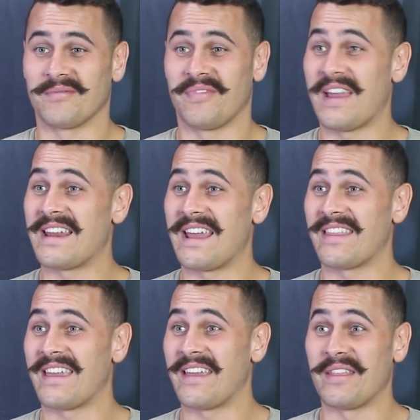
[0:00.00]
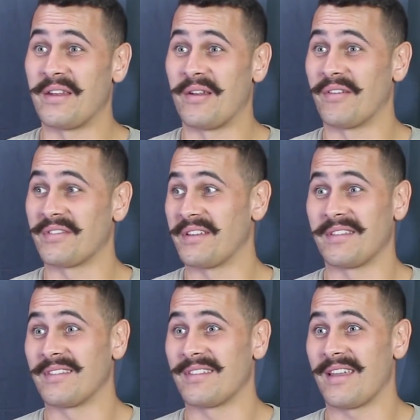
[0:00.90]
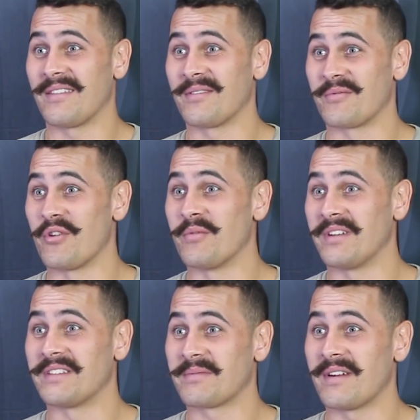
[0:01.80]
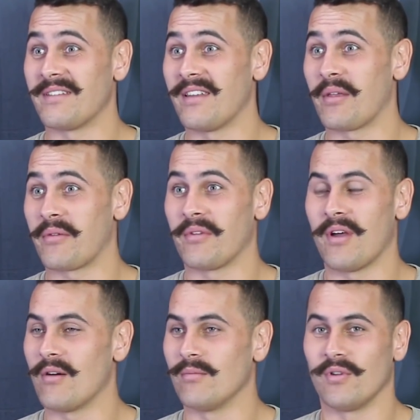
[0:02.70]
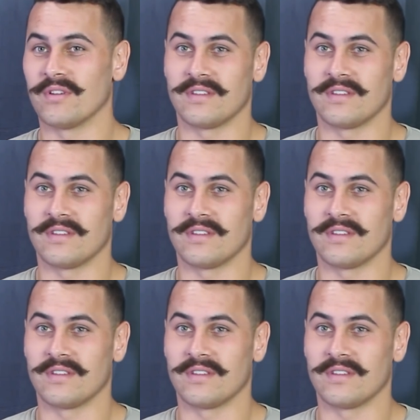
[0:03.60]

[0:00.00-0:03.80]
found out there. Then obviously the rumour had spread through the whole boys,